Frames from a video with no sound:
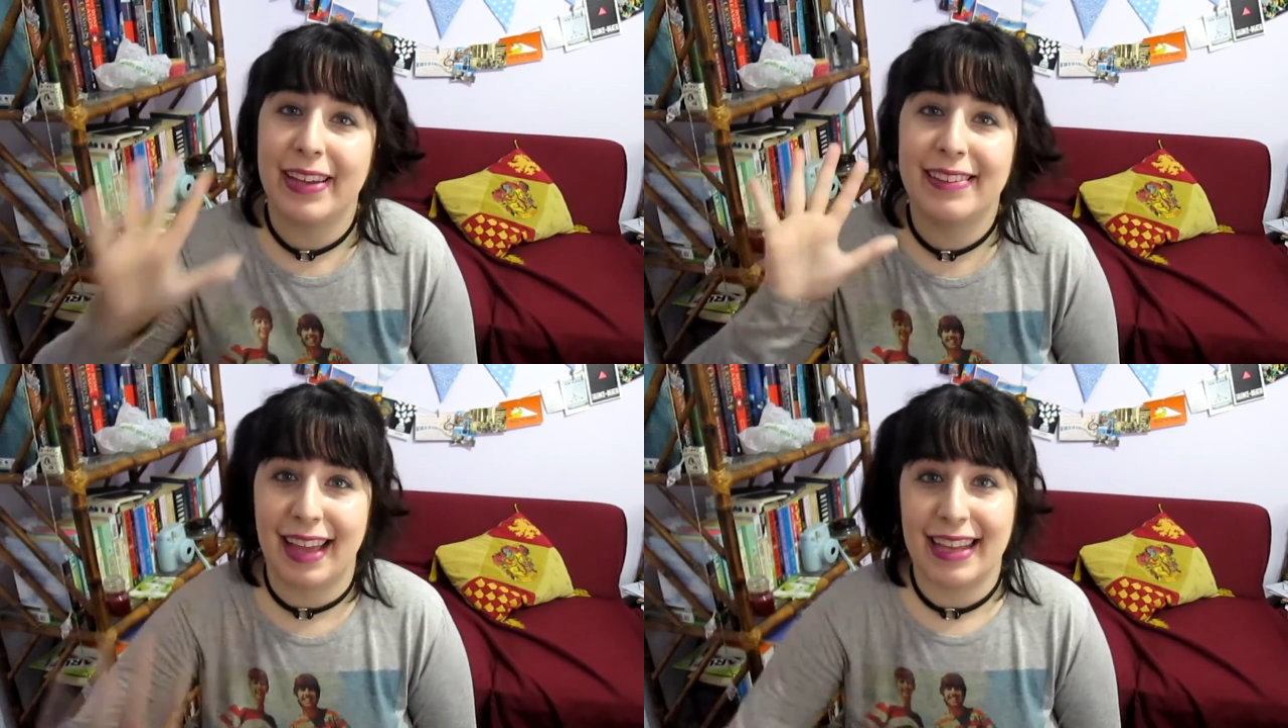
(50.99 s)

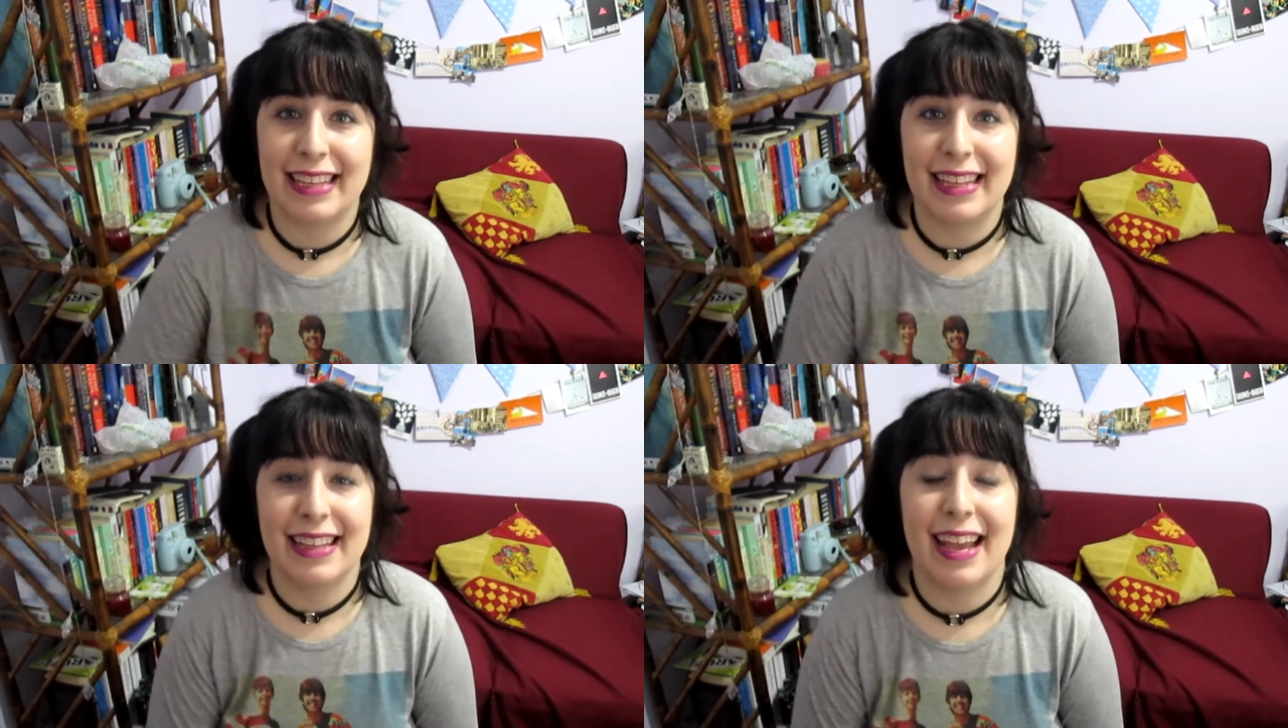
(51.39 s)

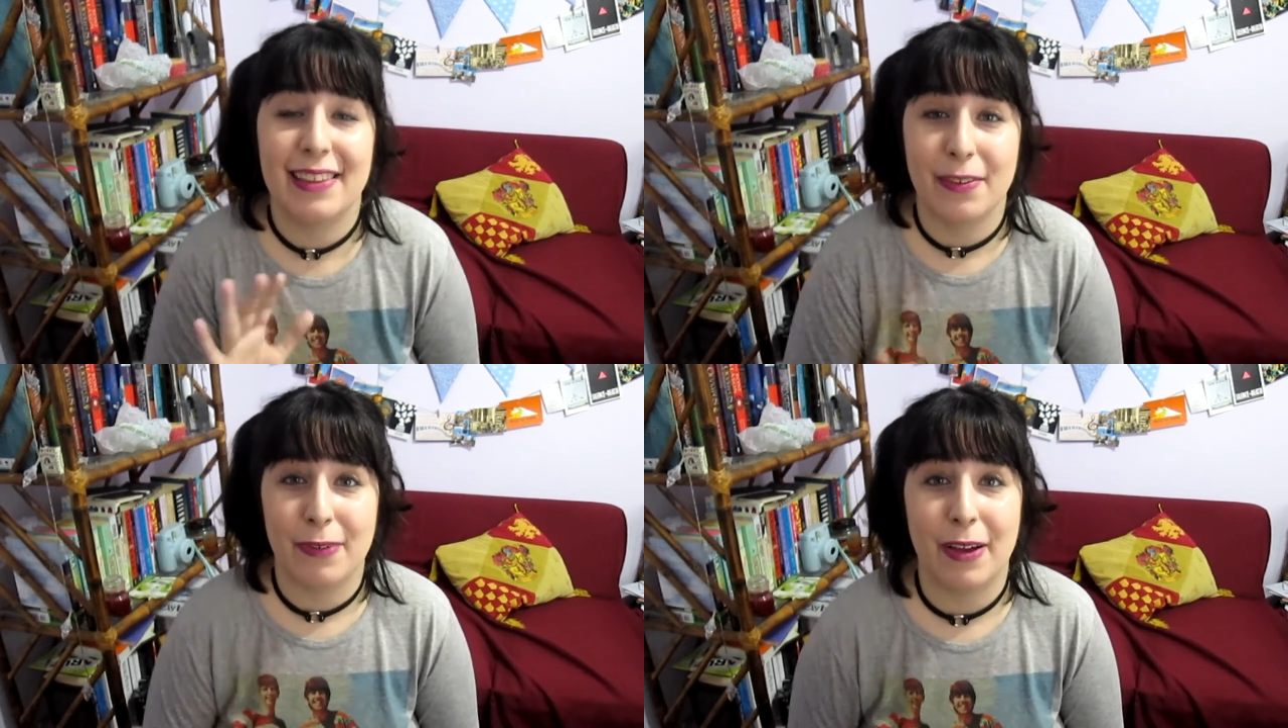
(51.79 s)
exciting S
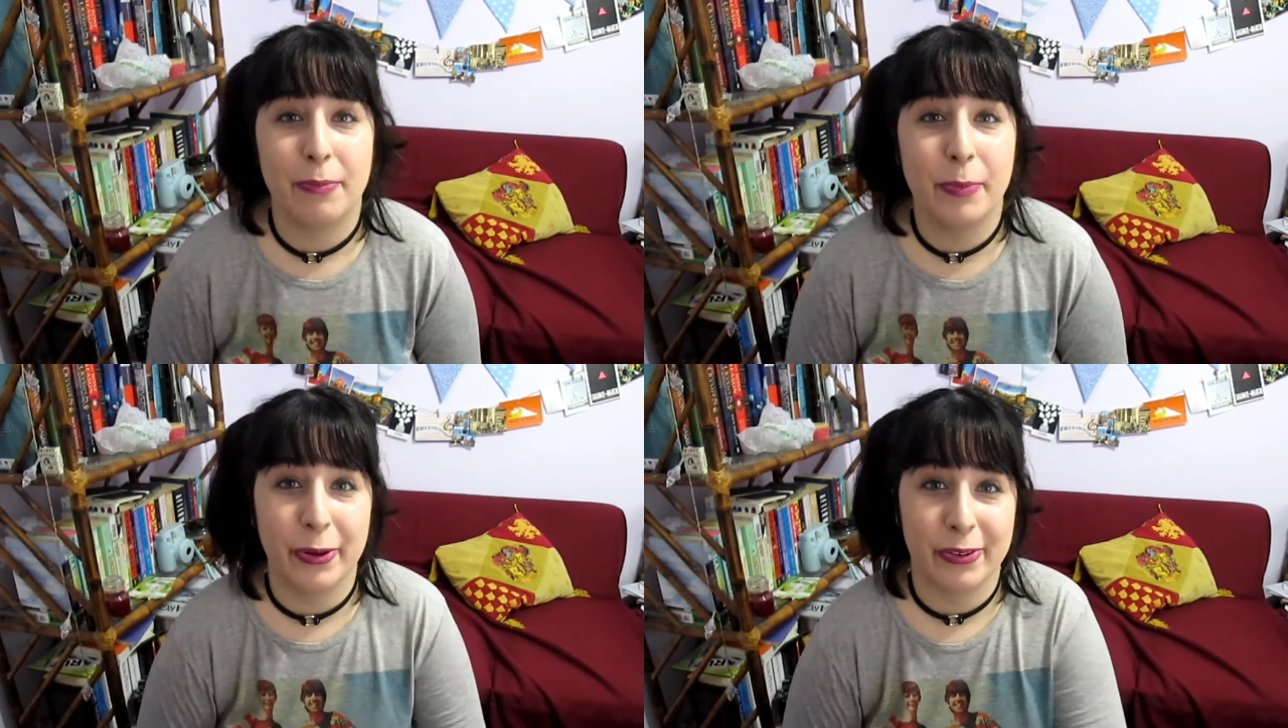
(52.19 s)
F
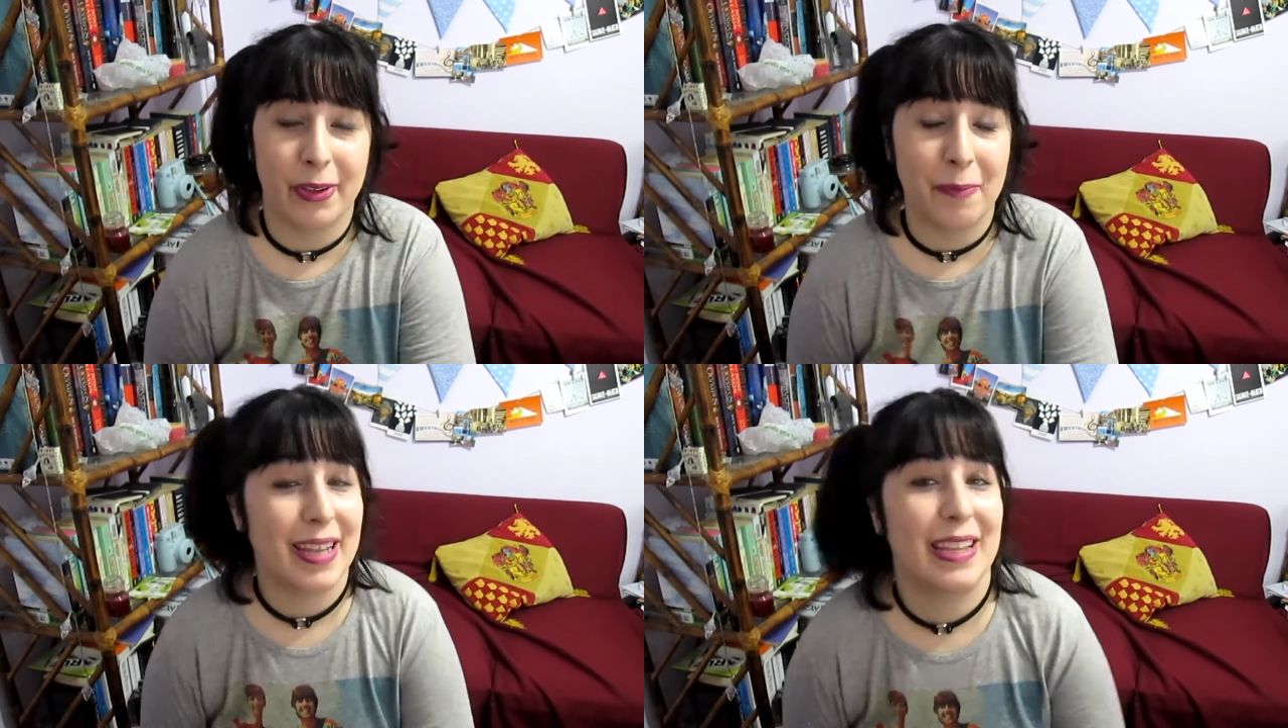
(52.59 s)
F books
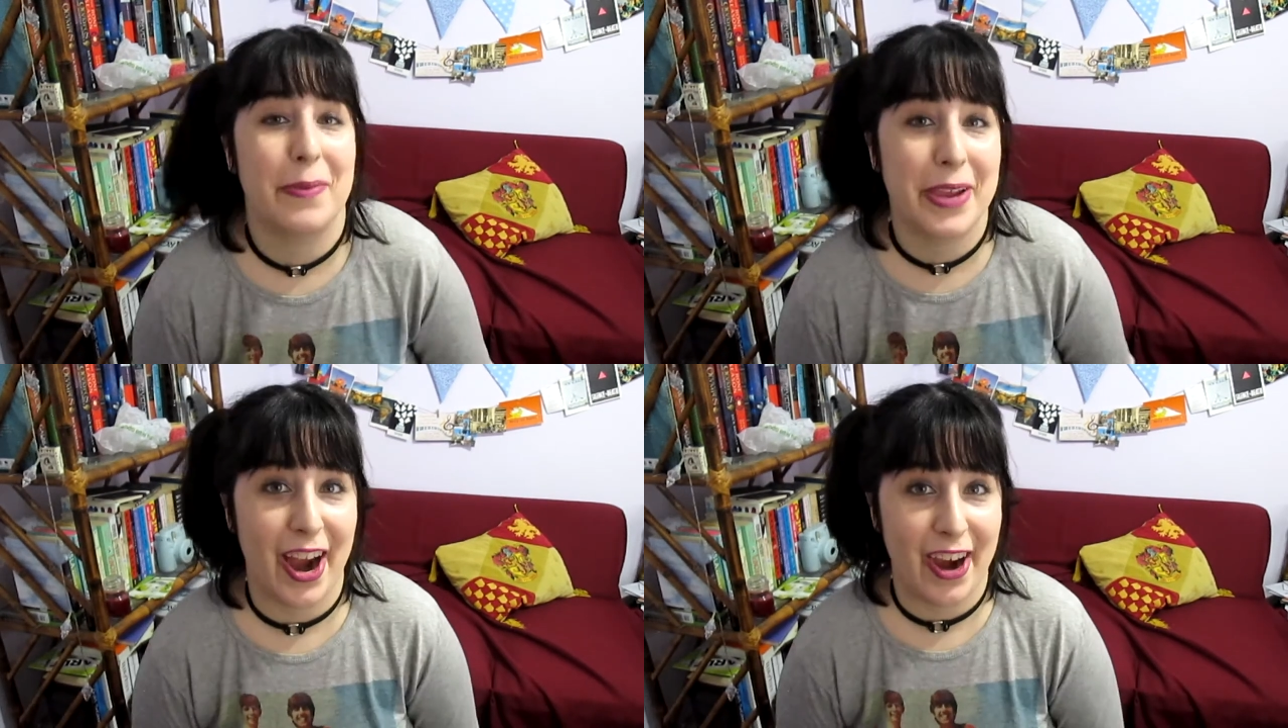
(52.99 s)
on my T
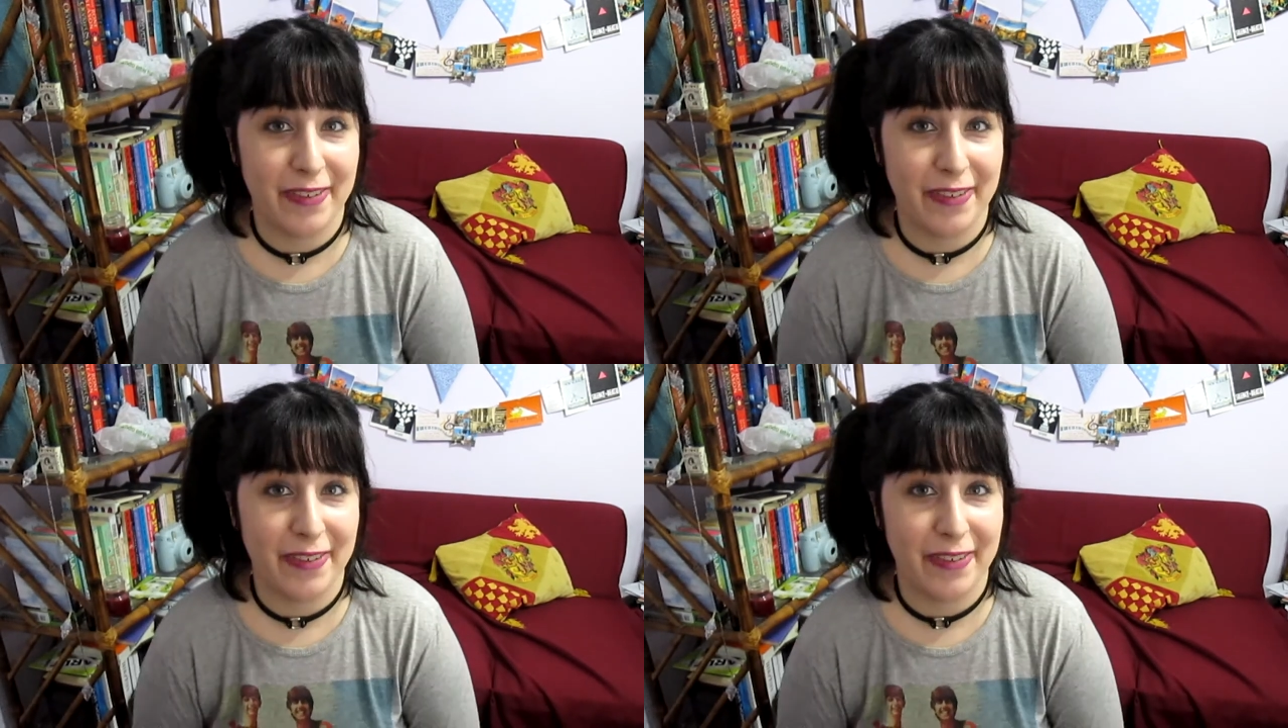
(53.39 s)
B R.